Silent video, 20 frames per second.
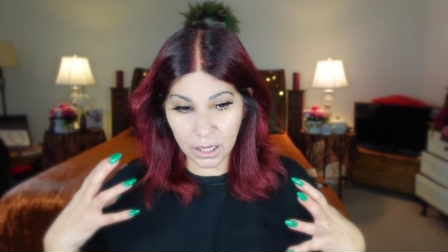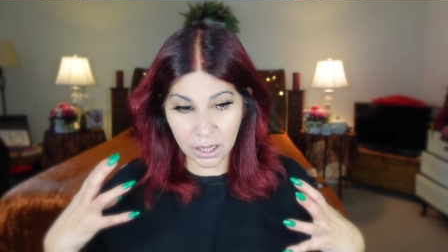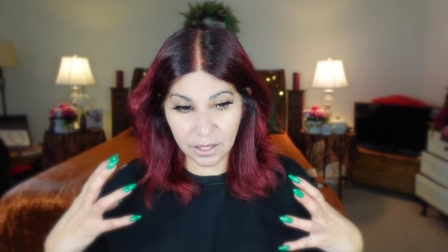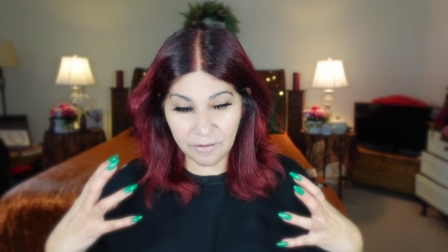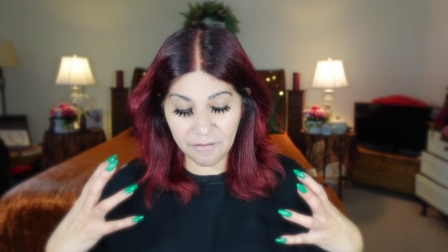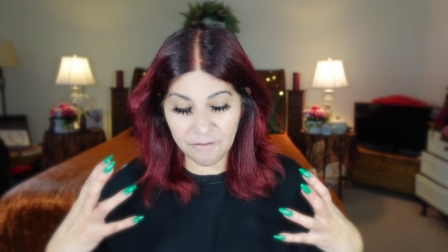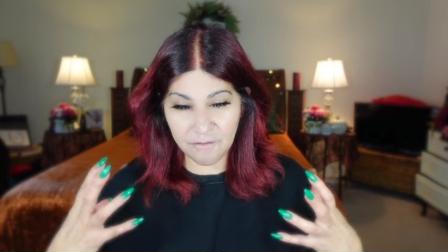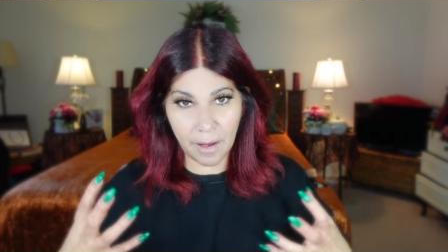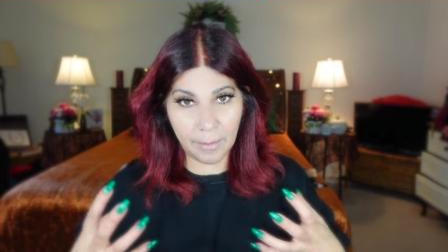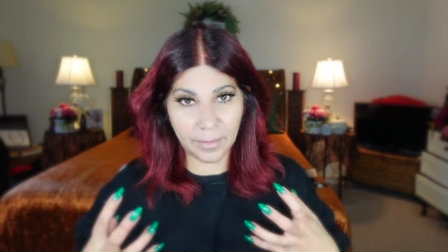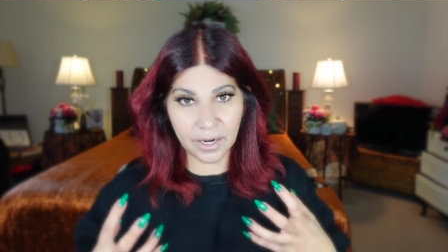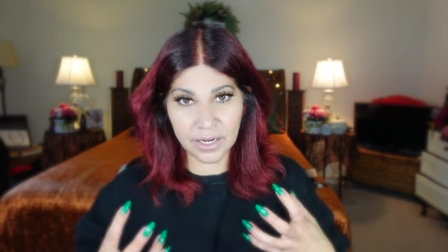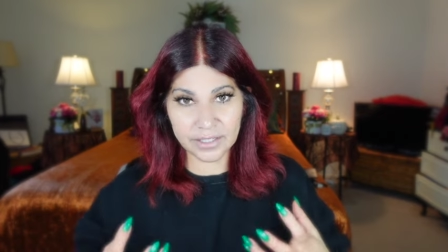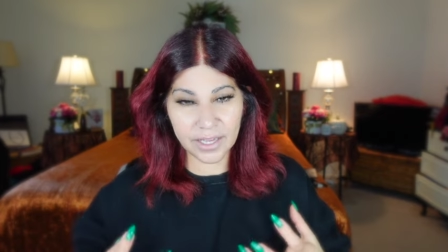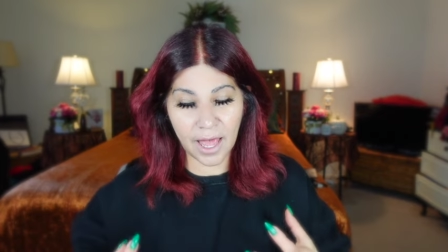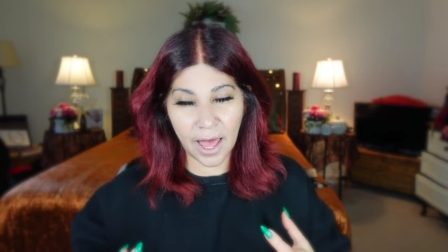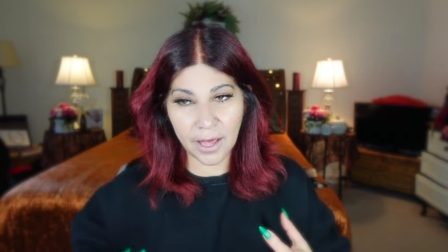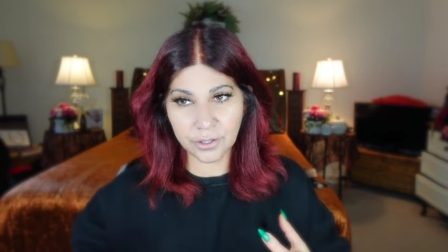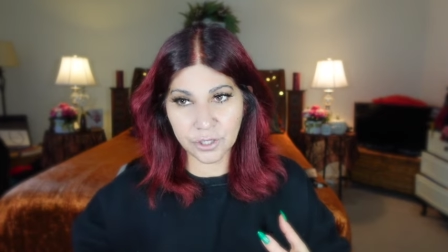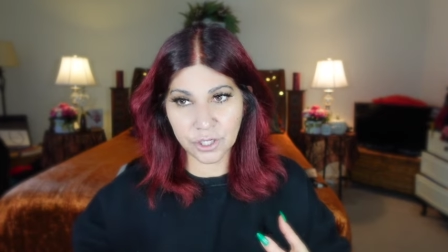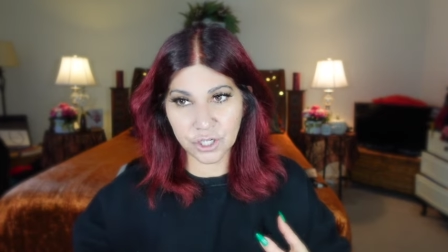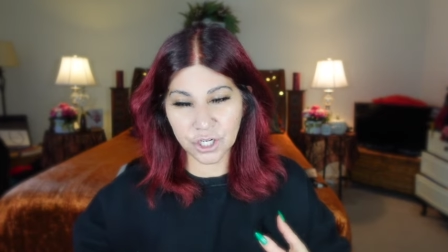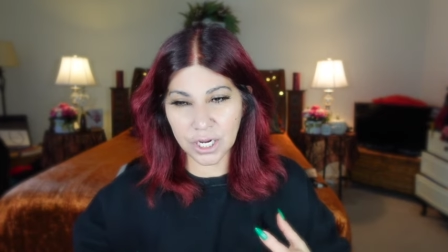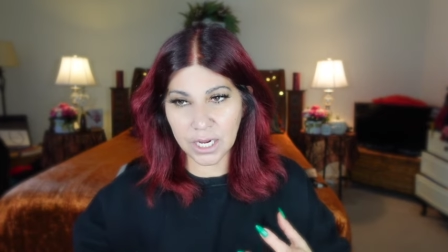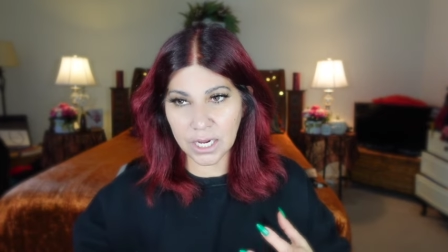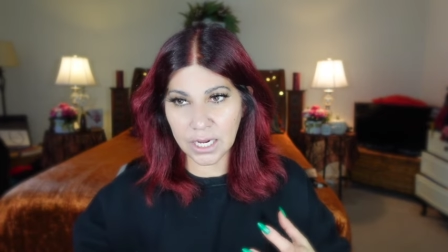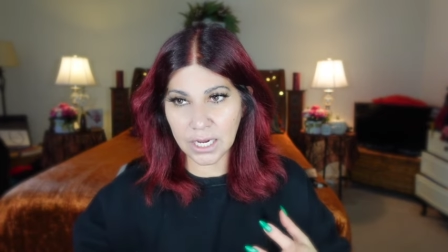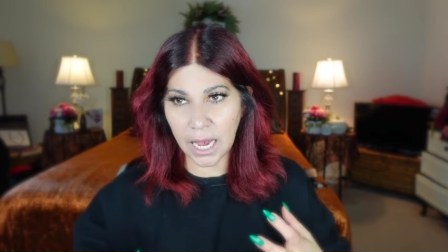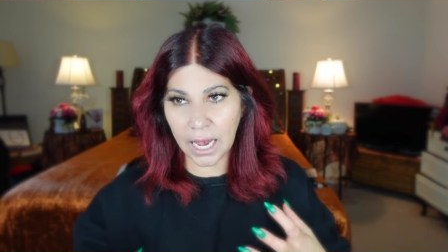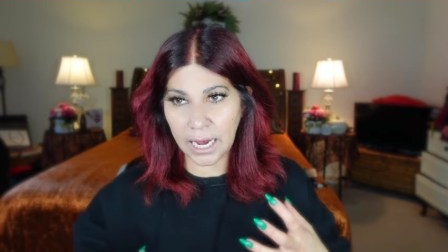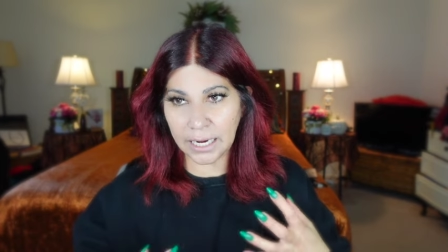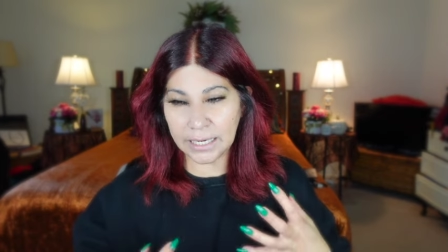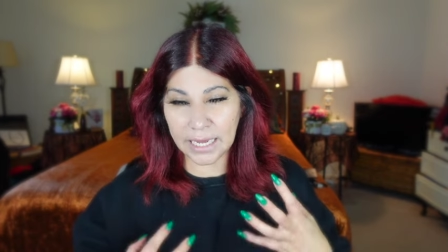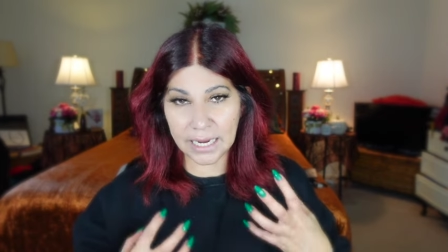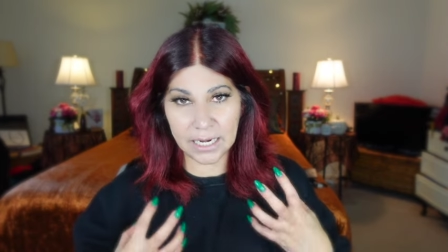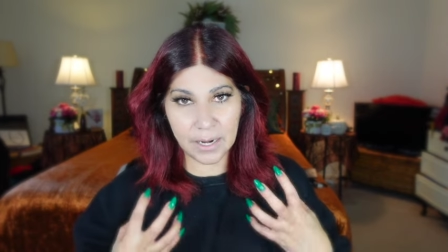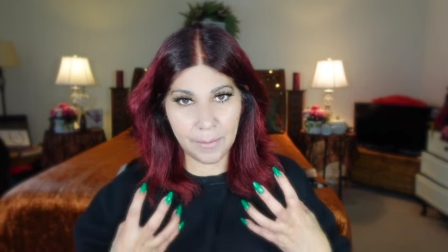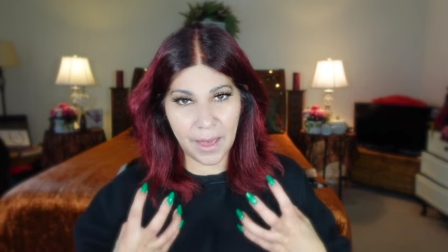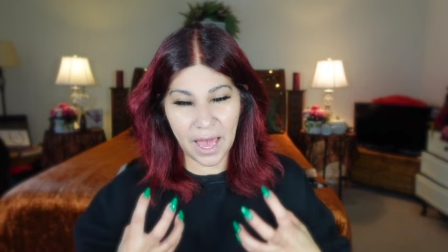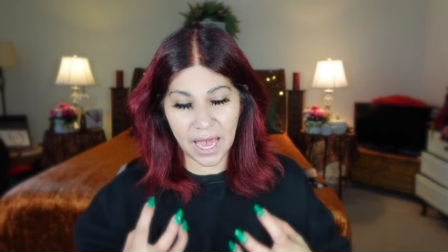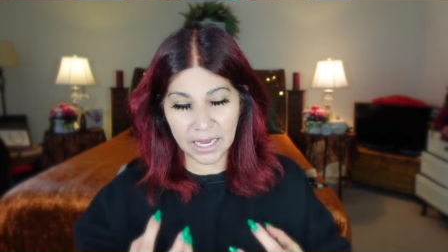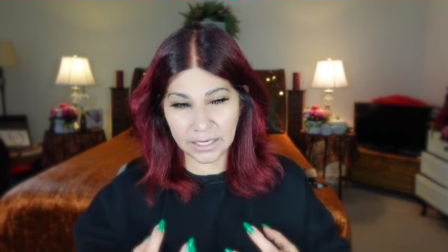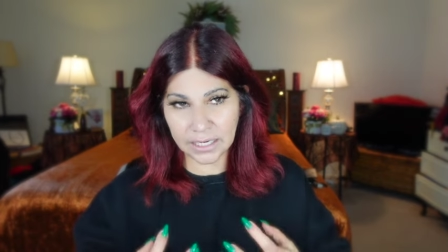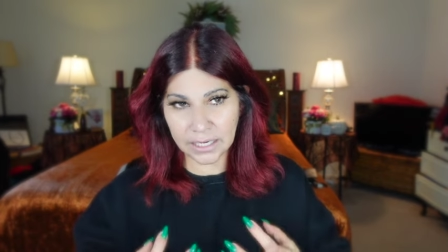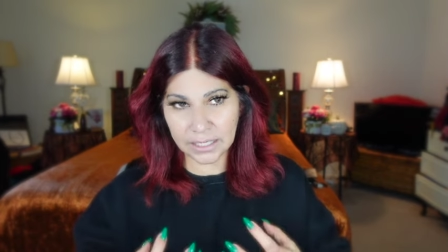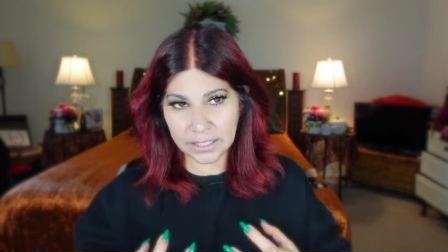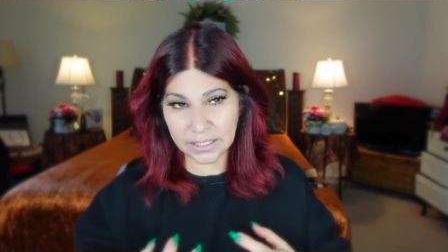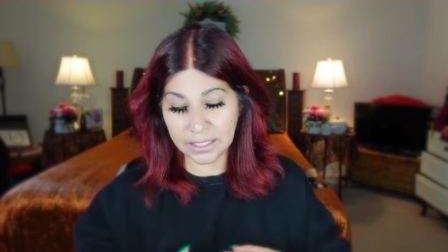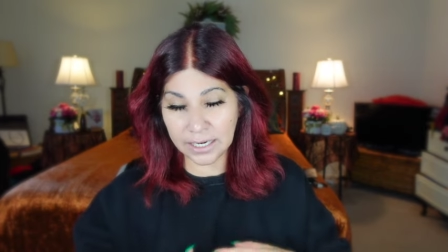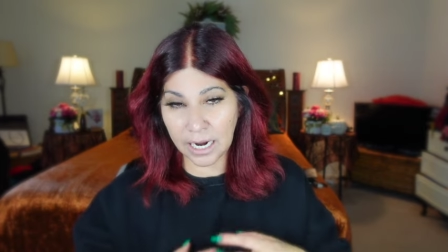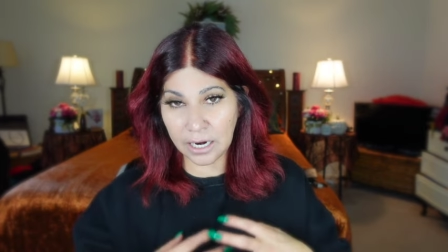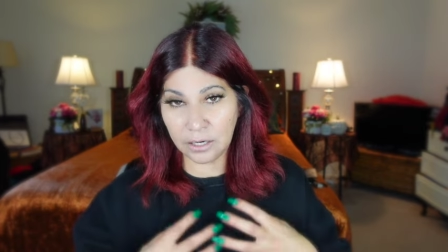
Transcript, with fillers: like feminist energy and independence and